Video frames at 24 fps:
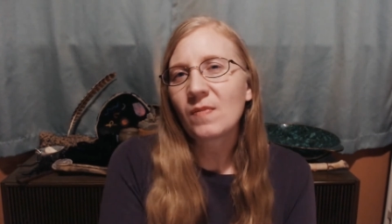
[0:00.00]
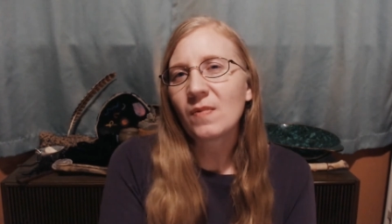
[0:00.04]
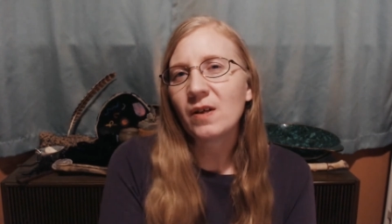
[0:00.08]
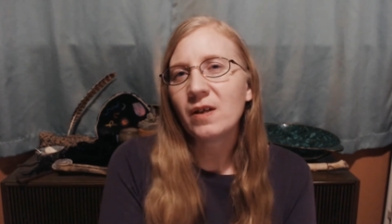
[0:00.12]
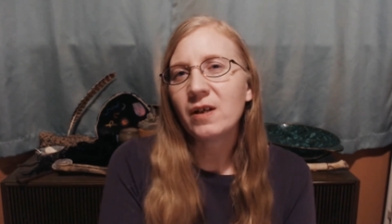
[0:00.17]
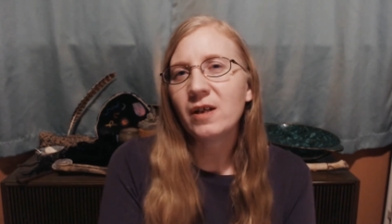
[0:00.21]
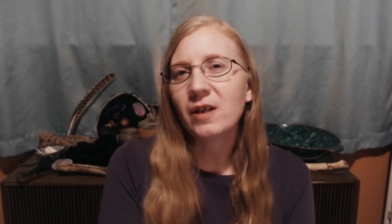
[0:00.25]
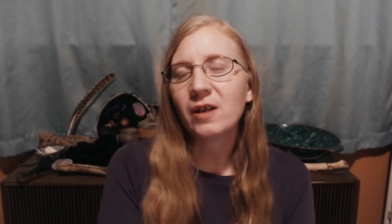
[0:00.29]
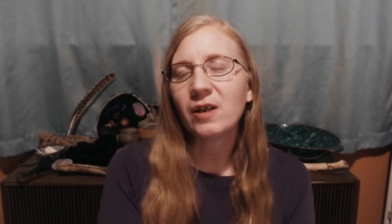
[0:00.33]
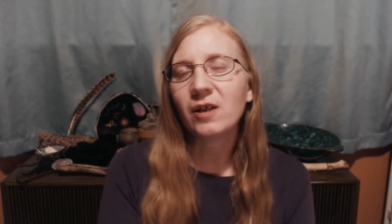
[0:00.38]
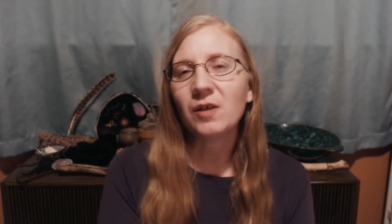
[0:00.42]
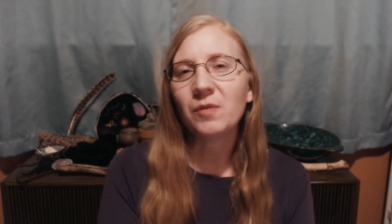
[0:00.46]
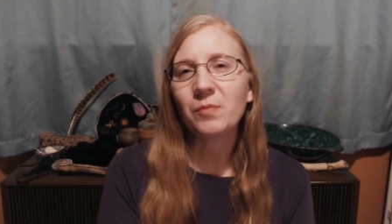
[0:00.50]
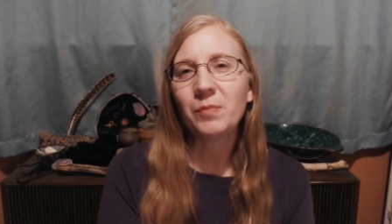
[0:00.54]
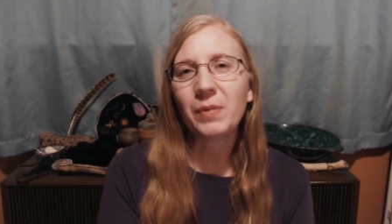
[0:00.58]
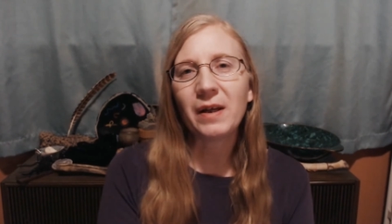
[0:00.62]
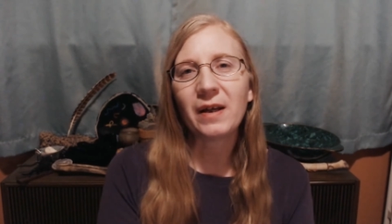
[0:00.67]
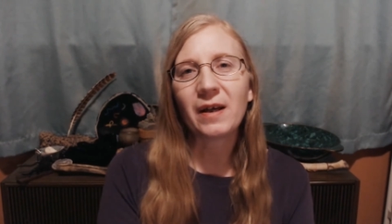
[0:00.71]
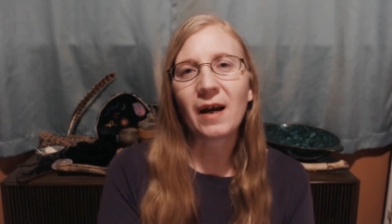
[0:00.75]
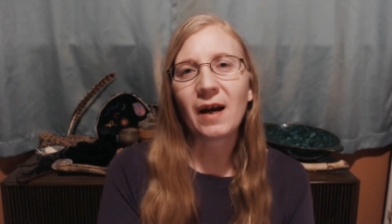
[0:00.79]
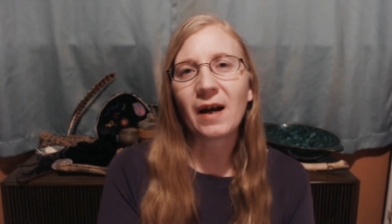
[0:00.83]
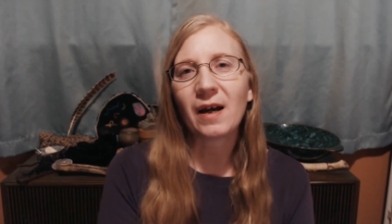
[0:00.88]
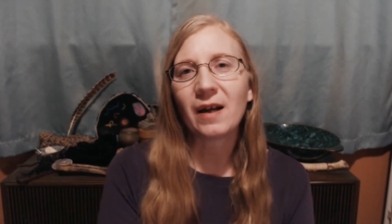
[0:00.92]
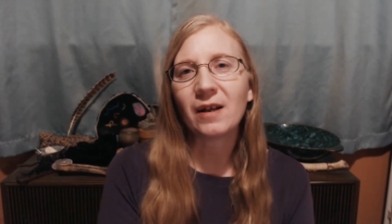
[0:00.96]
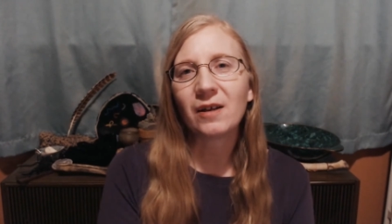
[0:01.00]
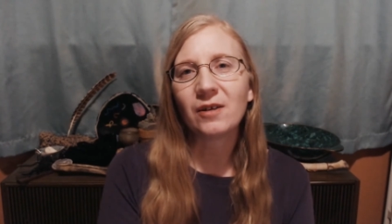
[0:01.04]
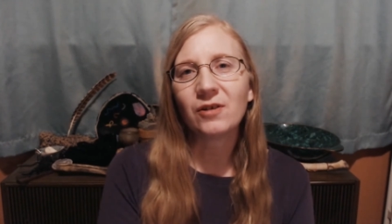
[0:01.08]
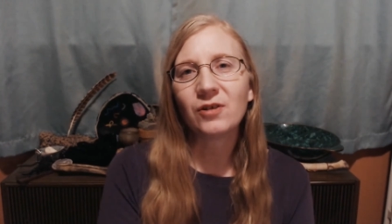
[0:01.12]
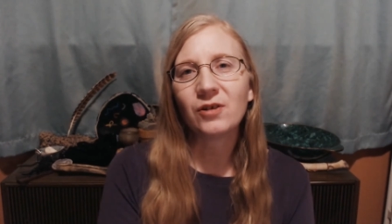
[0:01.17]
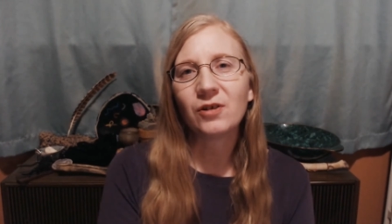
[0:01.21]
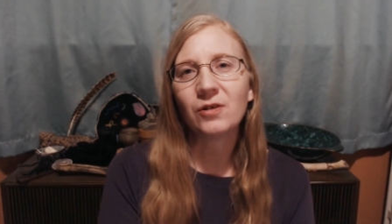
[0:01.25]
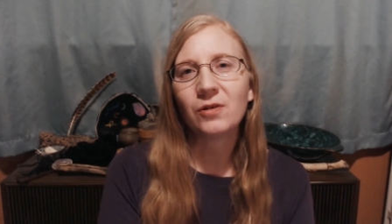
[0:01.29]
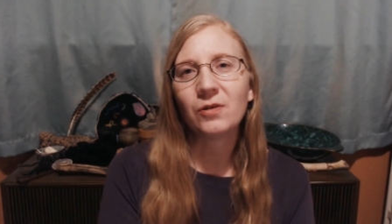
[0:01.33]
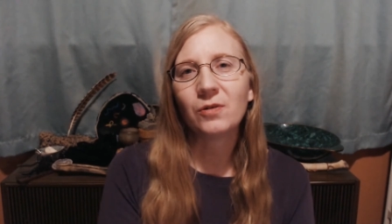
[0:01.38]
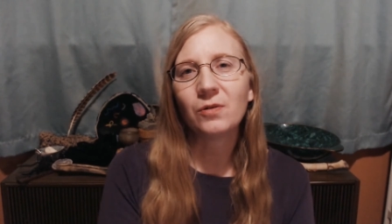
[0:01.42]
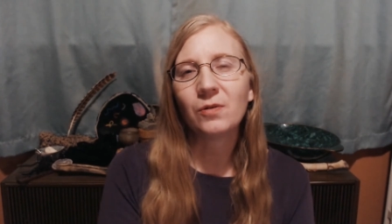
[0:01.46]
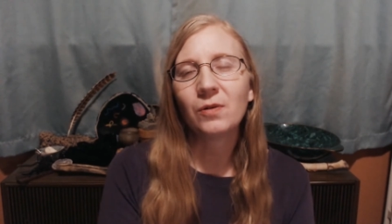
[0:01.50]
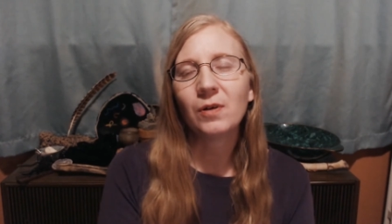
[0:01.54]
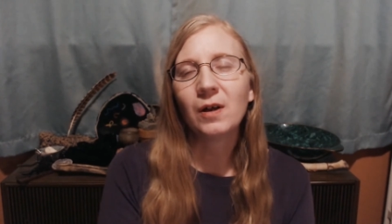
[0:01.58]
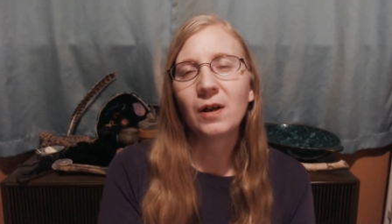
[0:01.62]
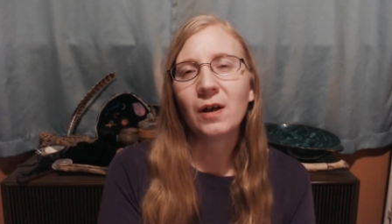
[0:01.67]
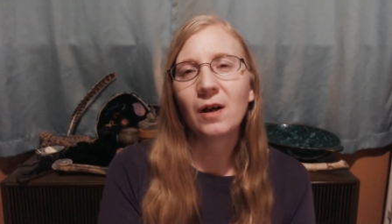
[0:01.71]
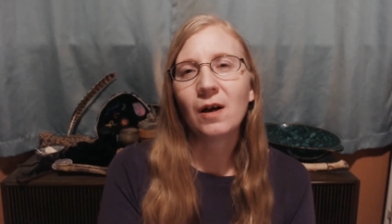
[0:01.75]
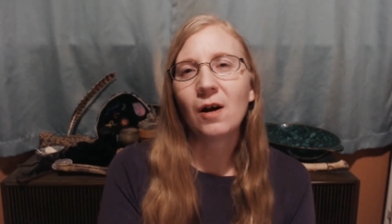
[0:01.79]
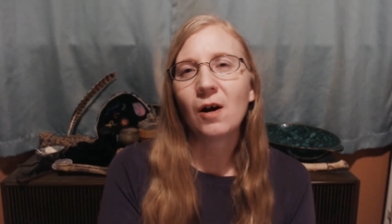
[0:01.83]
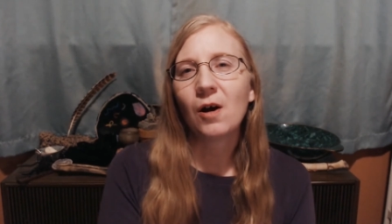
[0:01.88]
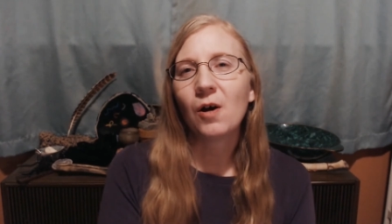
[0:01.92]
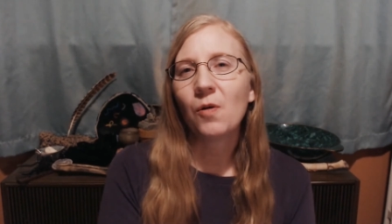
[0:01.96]
It can be added to
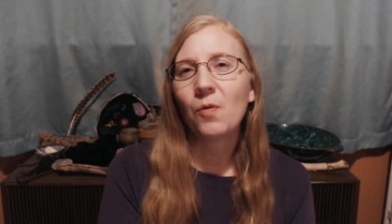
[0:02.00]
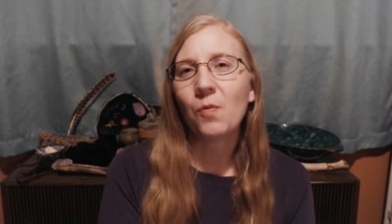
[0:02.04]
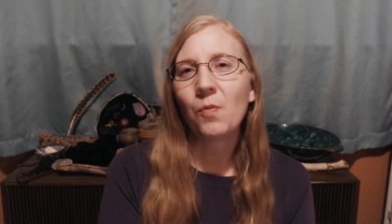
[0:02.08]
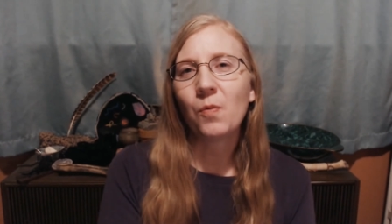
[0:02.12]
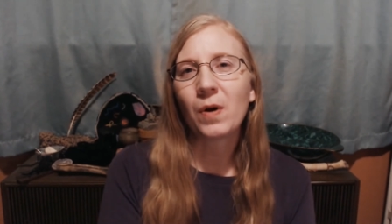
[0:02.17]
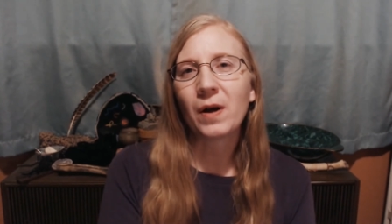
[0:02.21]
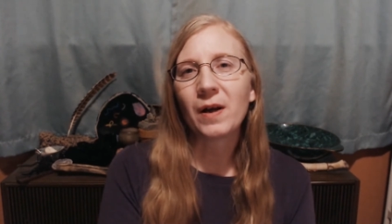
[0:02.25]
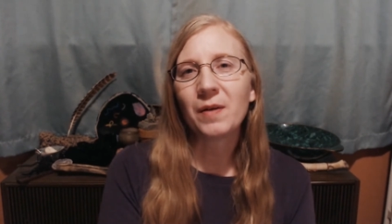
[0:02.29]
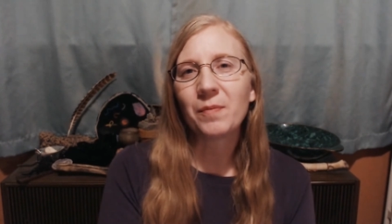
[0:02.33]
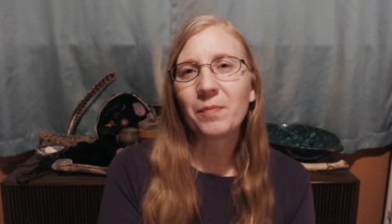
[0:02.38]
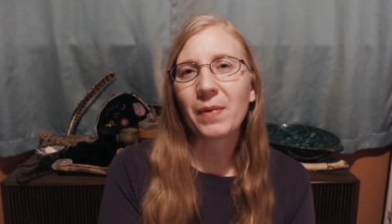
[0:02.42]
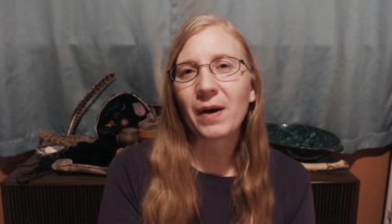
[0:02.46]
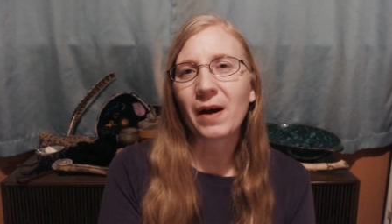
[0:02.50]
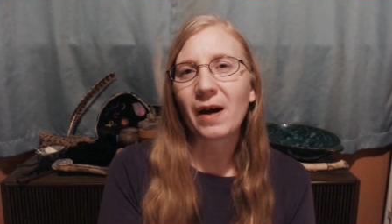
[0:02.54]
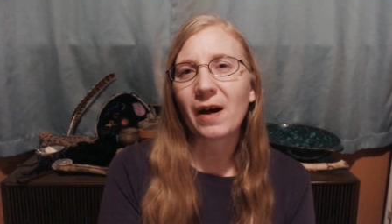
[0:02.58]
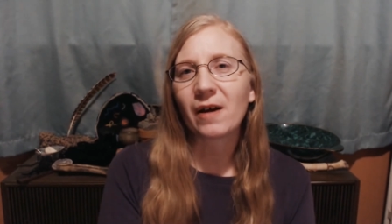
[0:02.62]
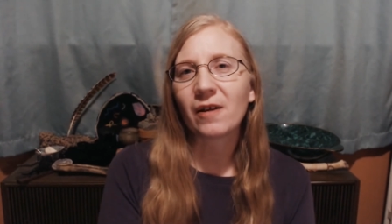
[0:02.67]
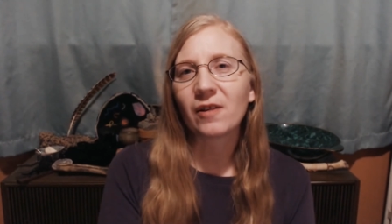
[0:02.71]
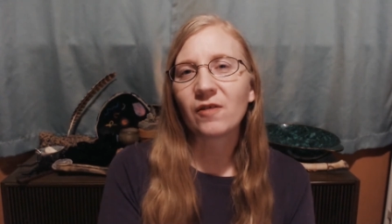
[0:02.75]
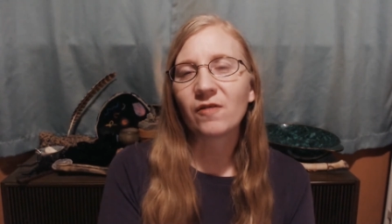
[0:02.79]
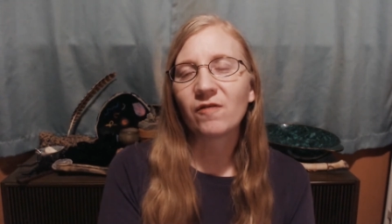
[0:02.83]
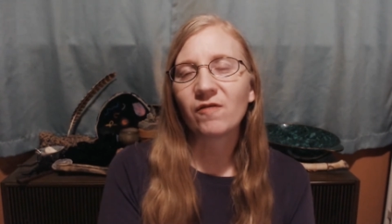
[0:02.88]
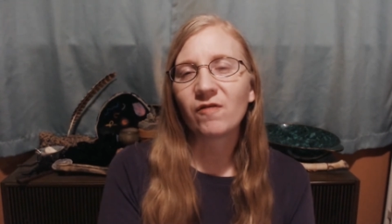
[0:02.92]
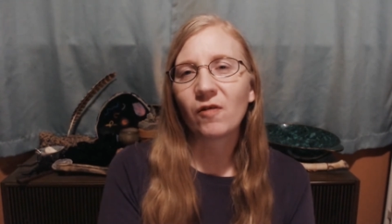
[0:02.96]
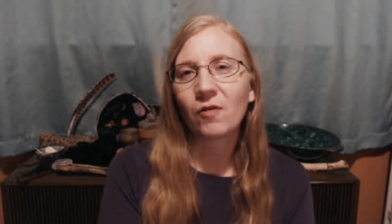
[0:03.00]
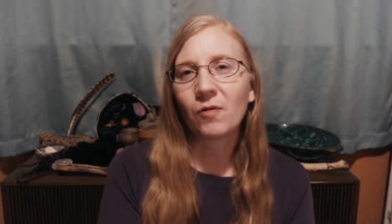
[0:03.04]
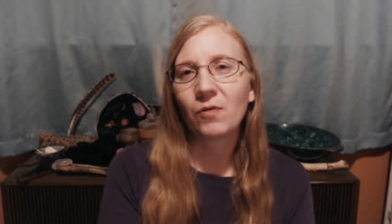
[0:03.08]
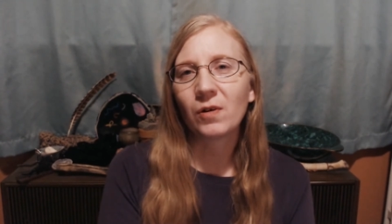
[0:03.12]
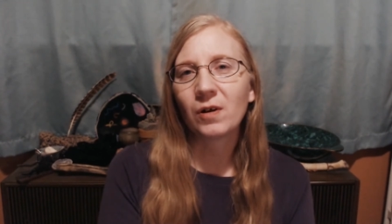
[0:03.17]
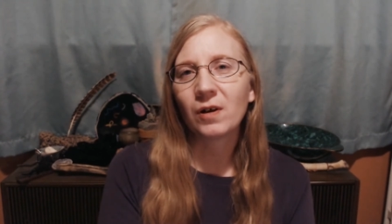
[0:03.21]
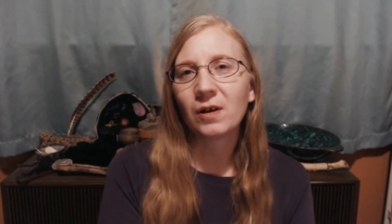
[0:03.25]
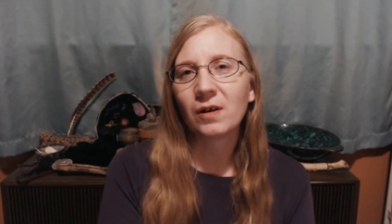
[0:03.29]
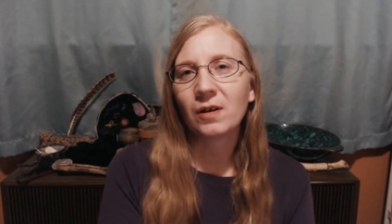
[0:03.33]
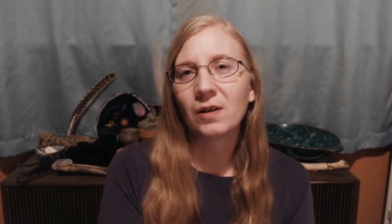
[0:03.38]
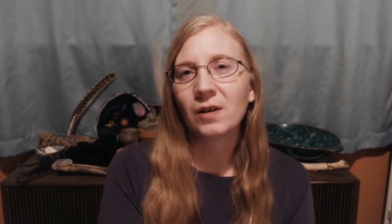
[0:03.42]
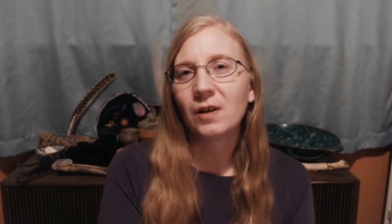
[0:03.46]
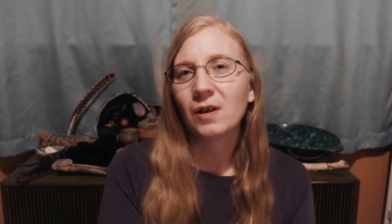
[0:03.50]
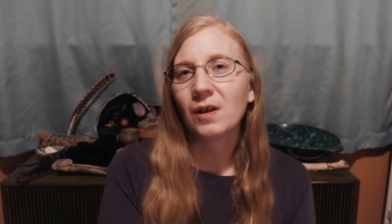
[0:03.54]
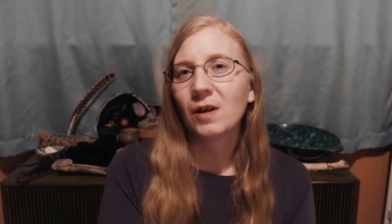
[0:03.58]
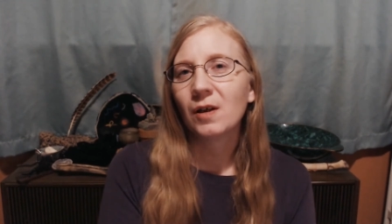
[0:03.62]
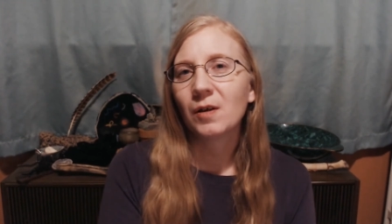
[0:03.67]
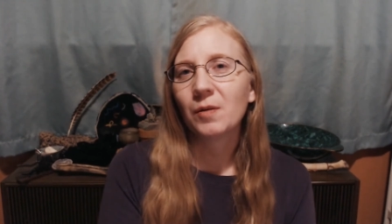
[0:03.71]
a white bath for